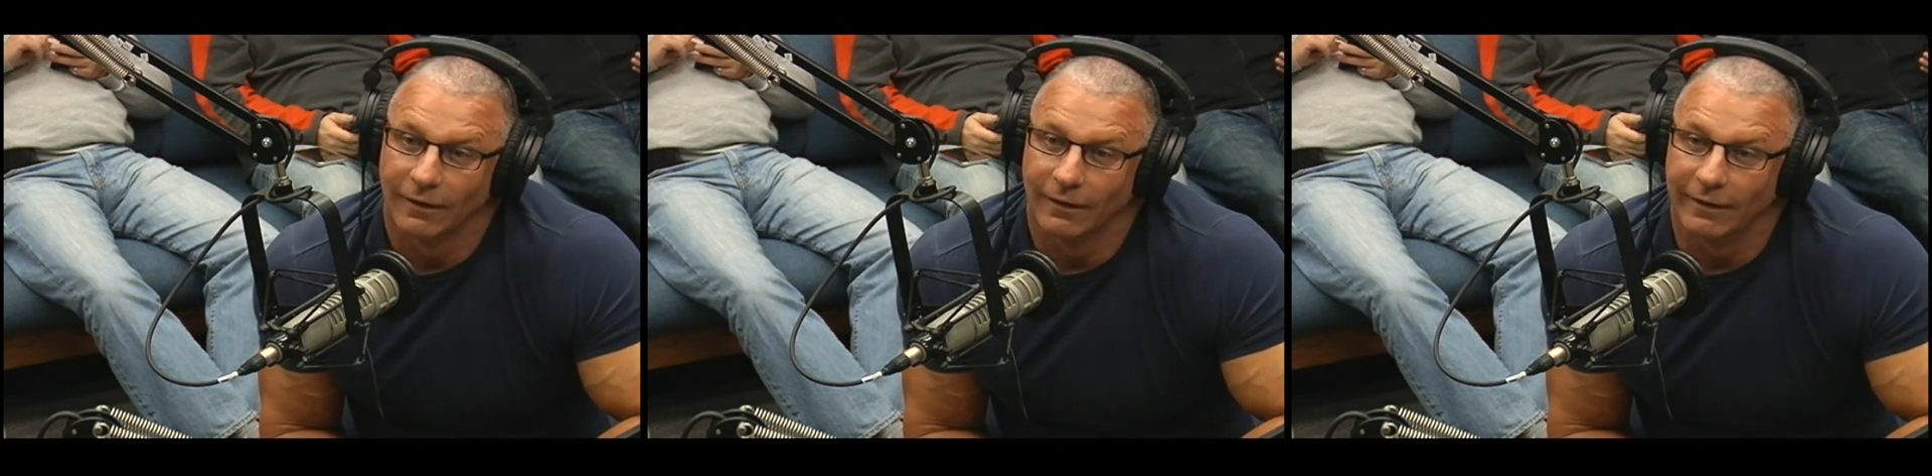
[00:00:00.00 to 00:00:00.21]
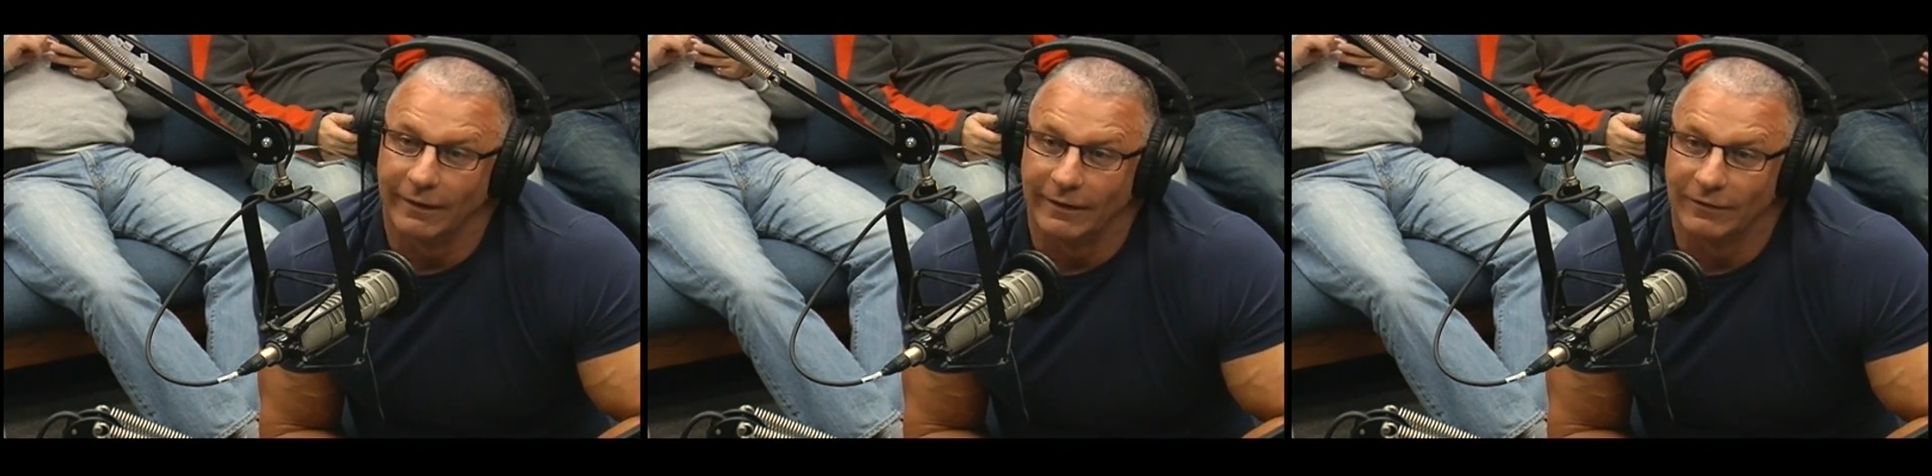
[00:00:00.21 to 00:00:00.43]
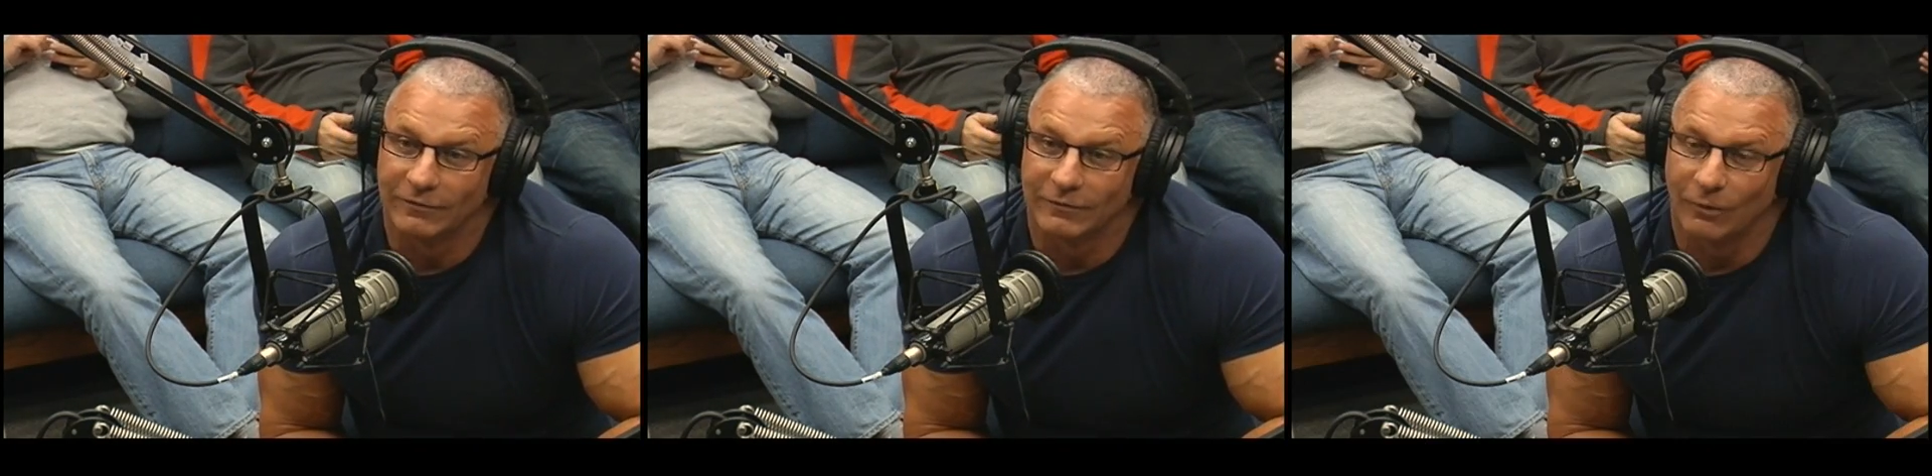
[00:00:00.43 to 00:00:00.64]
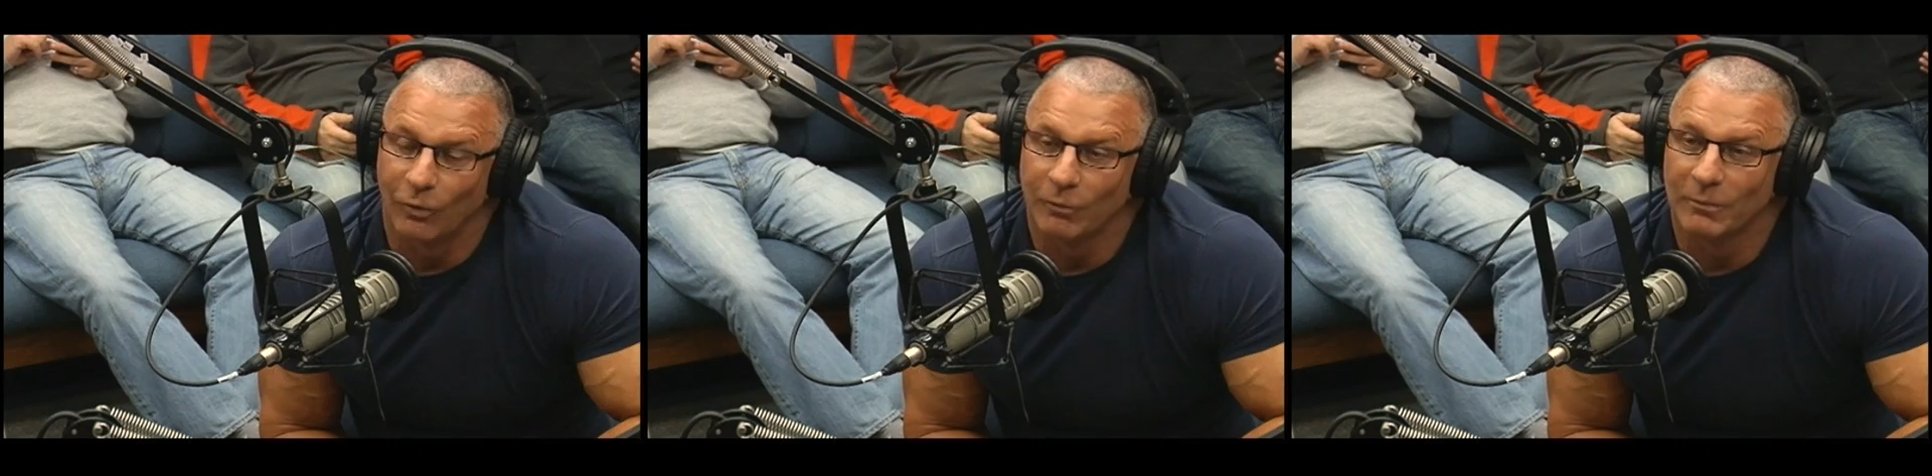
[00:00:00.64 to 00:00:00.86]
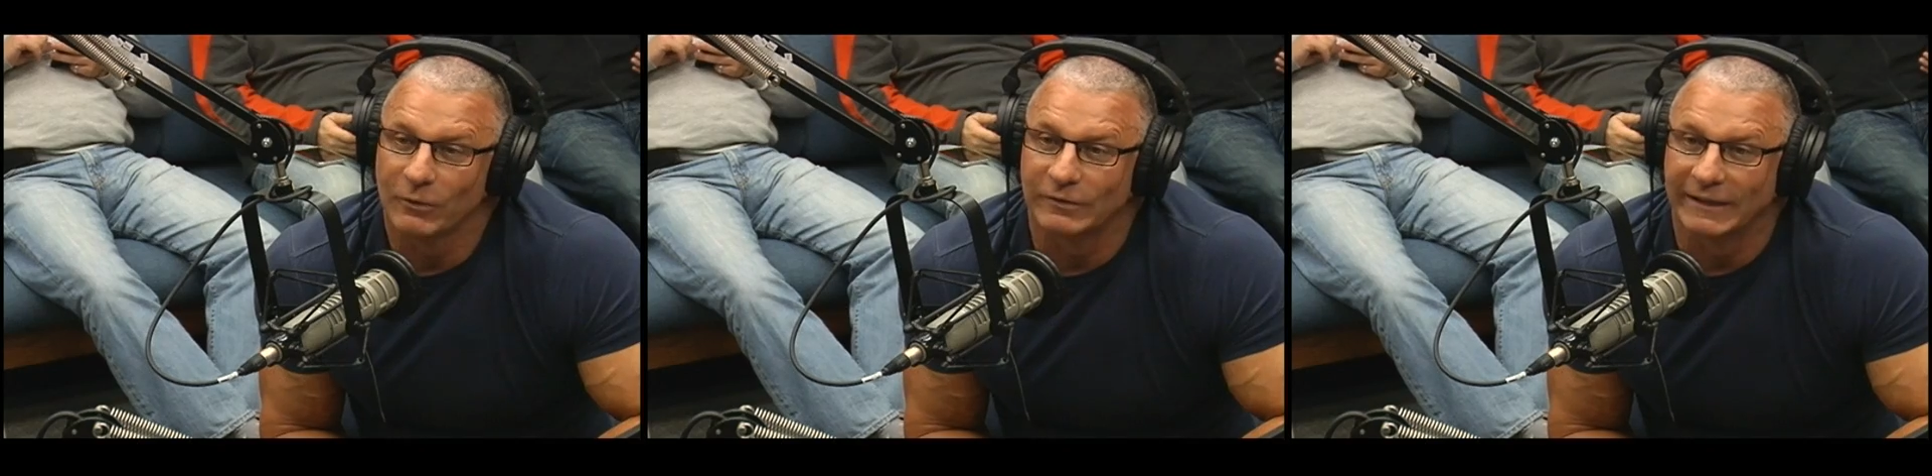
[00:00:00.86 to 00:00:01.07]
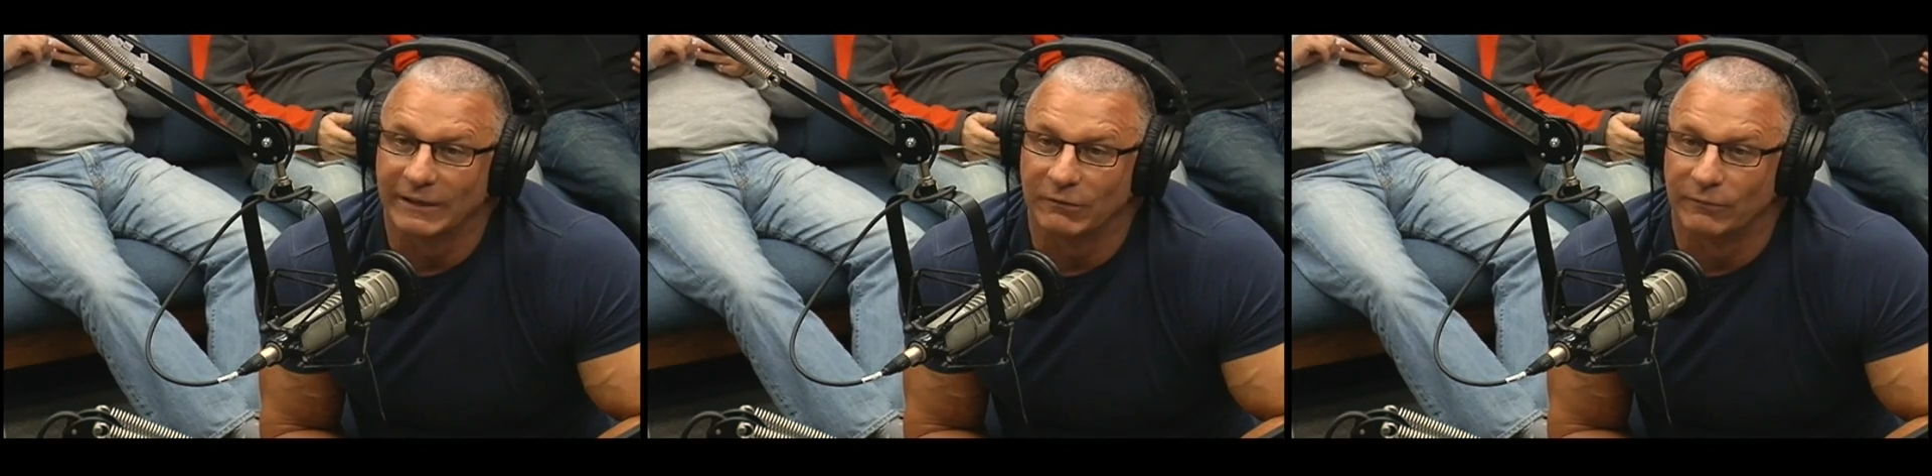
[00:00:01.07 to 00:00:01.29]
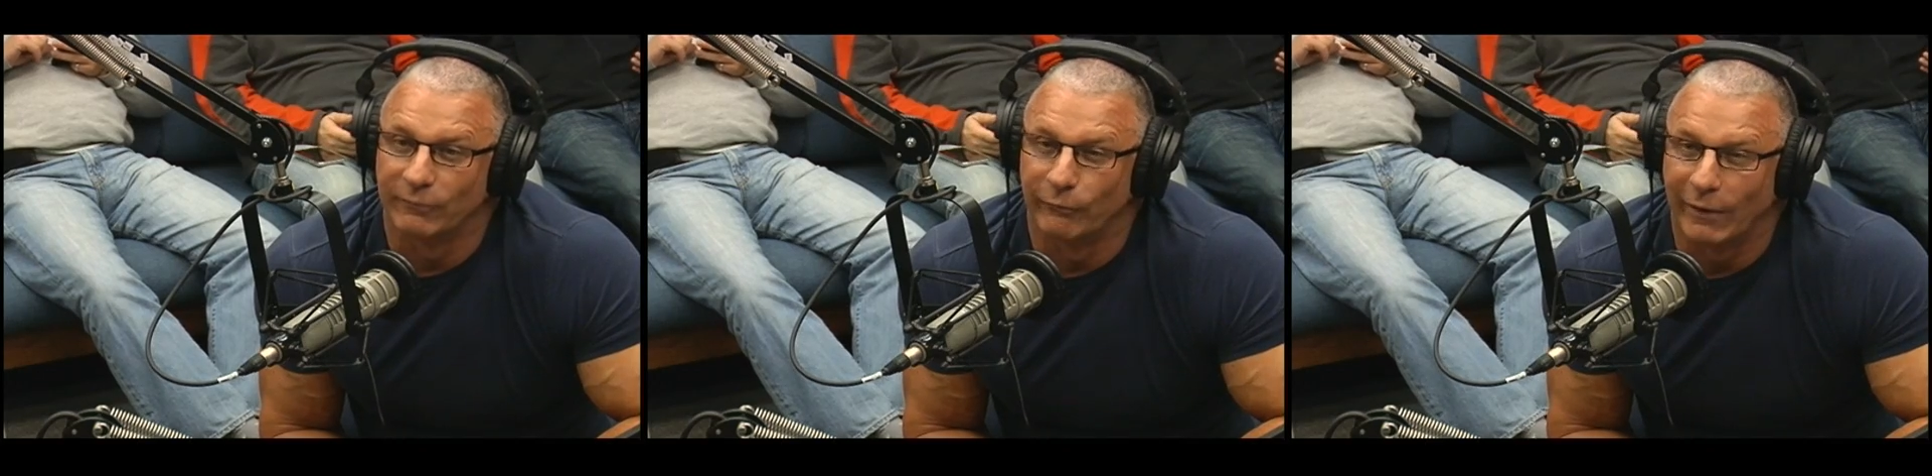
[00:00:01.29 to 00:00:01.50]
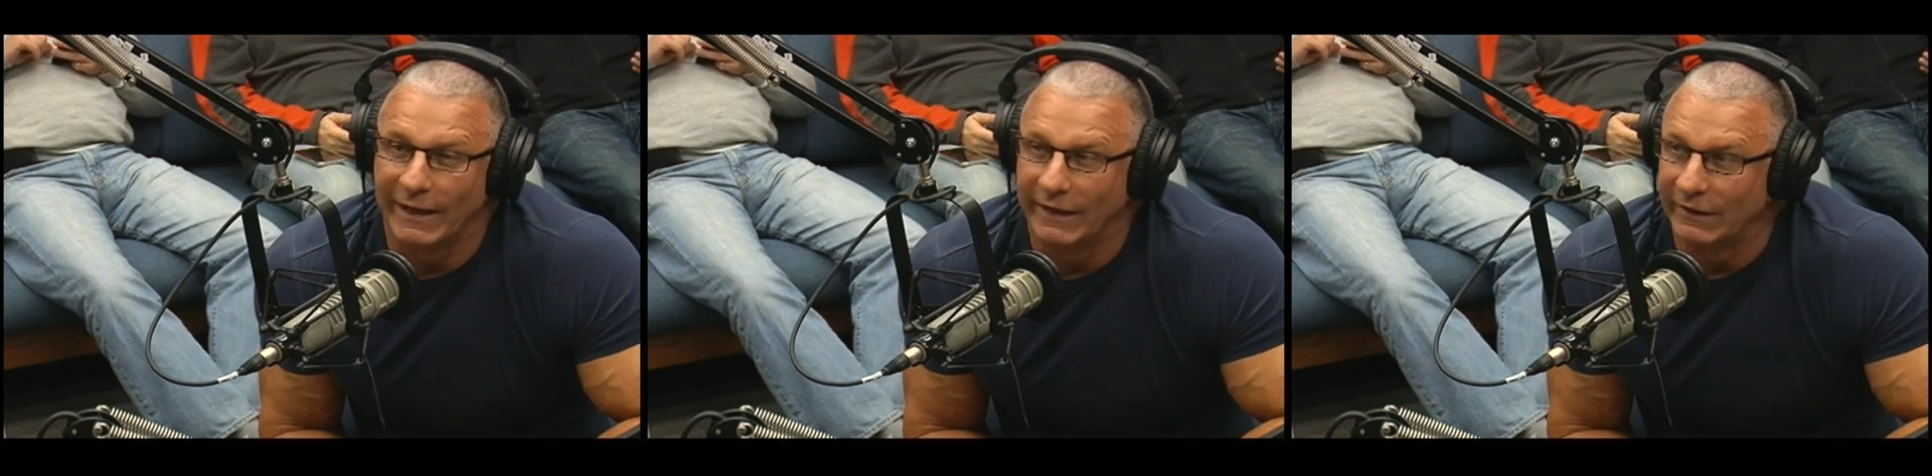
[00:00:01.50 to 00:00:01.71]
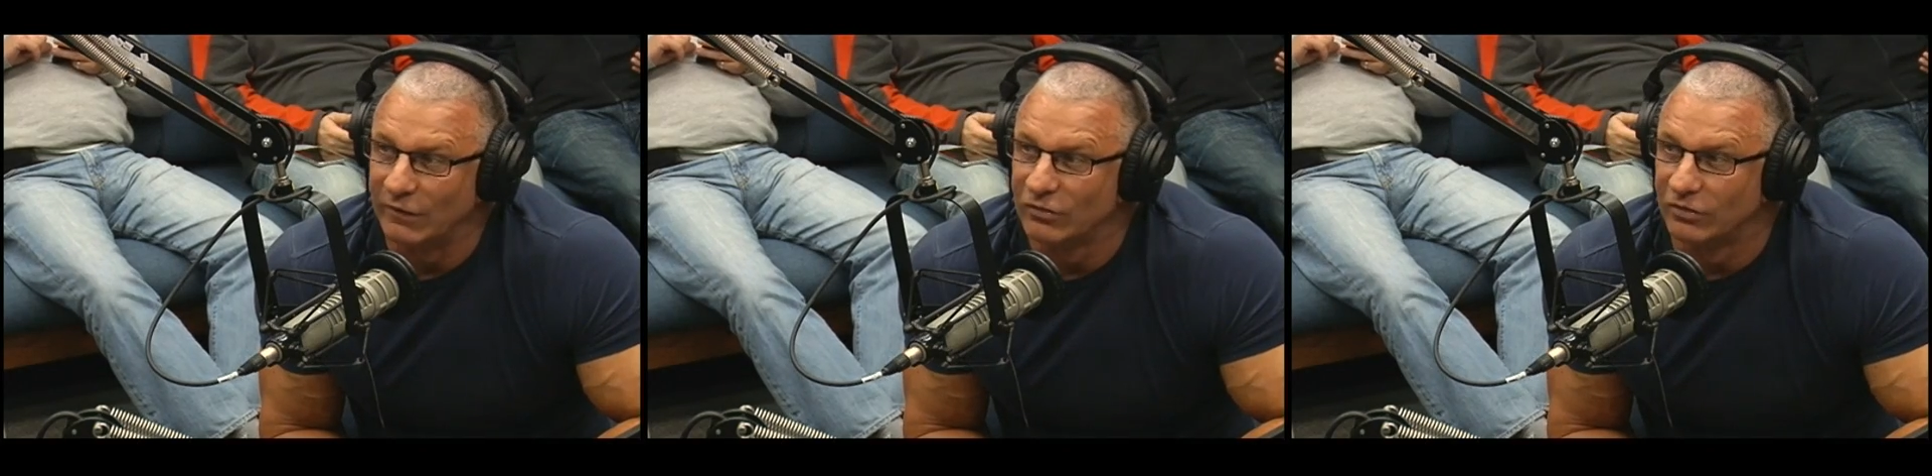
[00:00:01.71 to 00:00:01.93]
It's almost like a
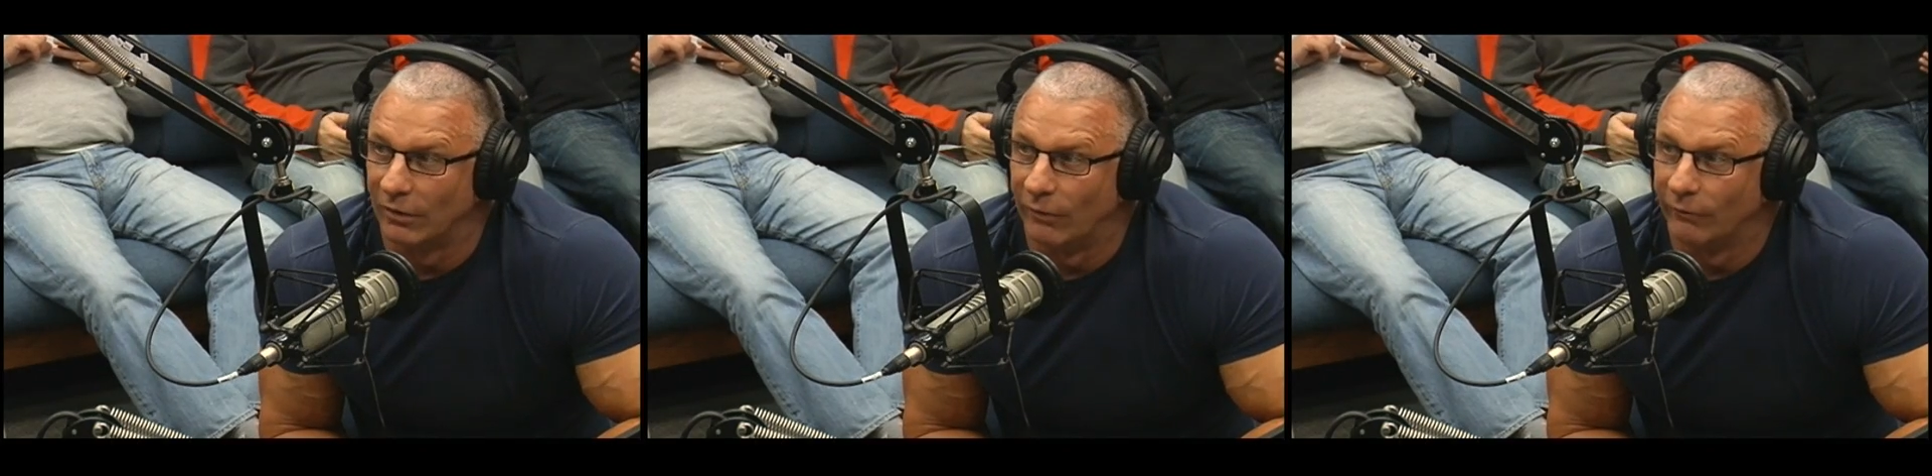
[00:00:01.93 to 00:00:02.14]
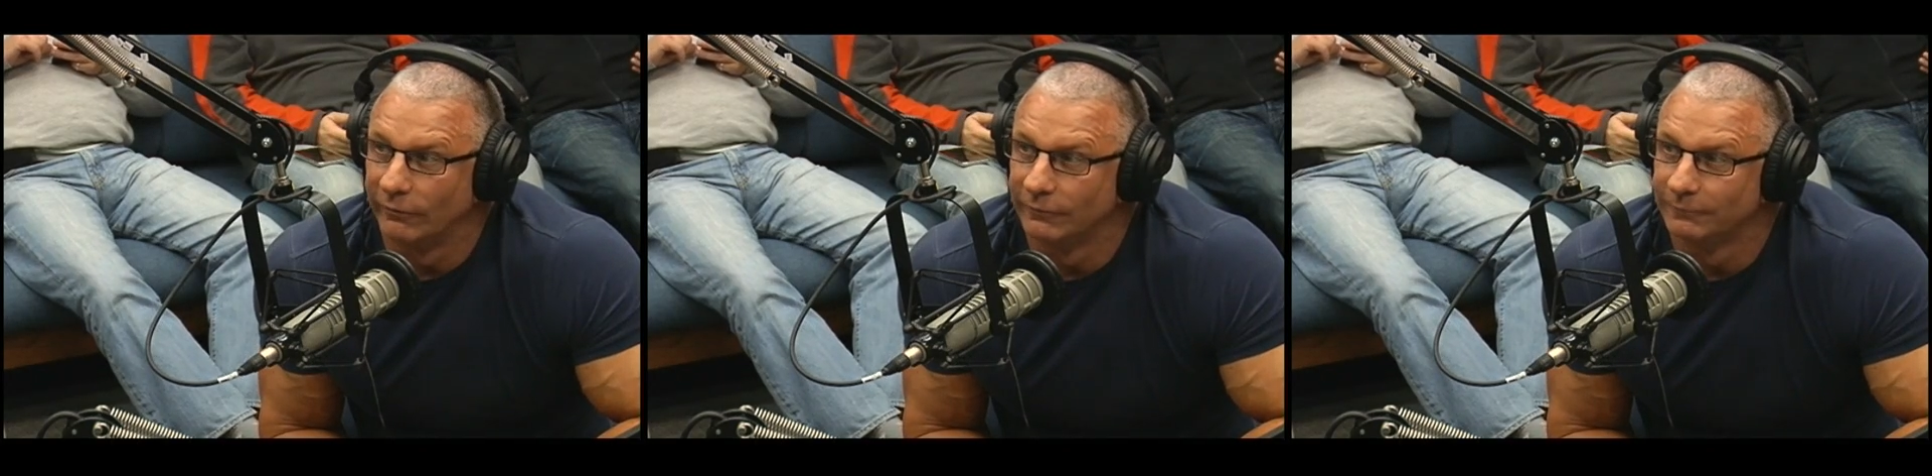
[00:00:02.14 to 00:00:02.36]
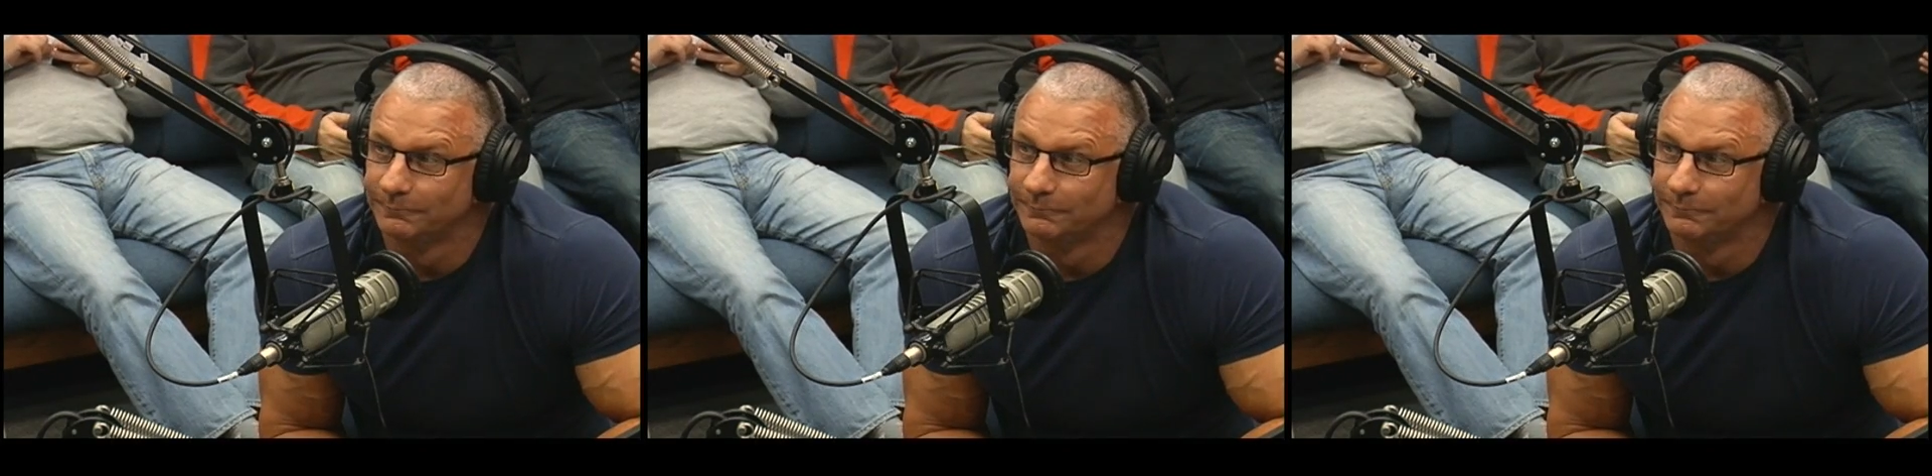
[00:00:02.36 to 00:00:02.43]
variety show.